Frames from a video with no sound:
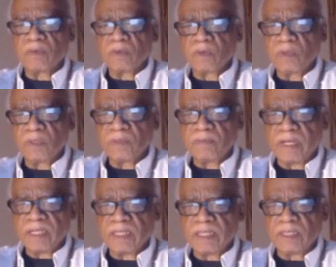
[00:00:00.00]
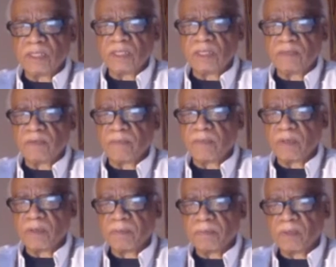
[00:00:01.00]
the rules and regulations from
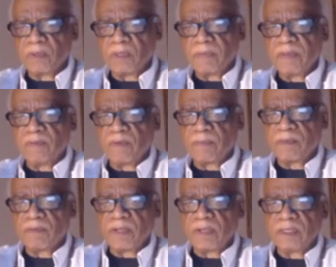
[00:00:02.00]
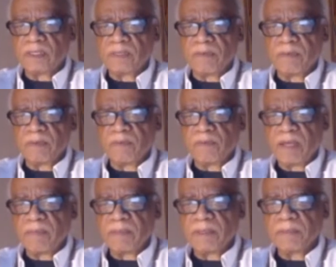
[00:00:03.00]
your employment, from your friends, and from your
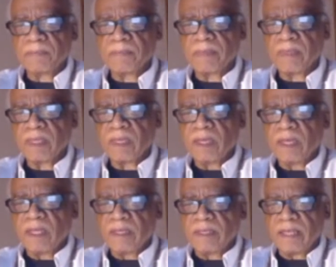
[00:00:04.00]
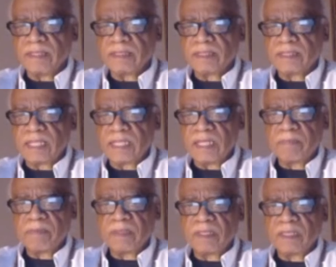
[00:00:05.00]
family that set
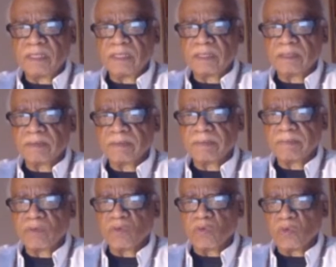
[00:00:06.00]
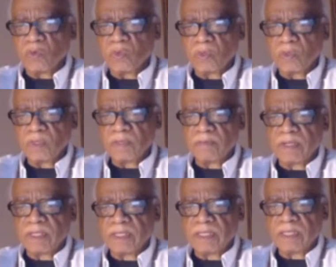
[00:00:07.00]
up these rules and
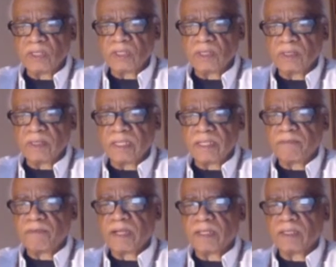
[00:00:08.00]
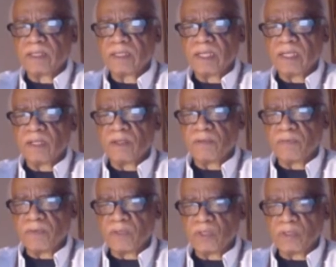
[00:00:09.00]
regulations that affect your
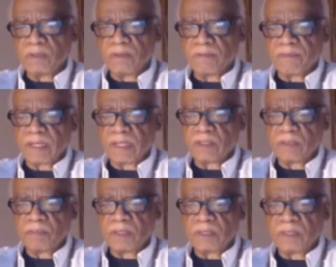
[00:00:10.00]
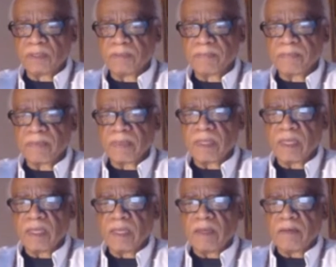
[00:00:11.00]
future and affect your present.
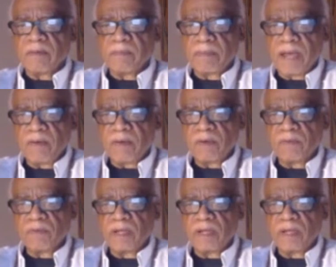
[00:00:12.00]
Power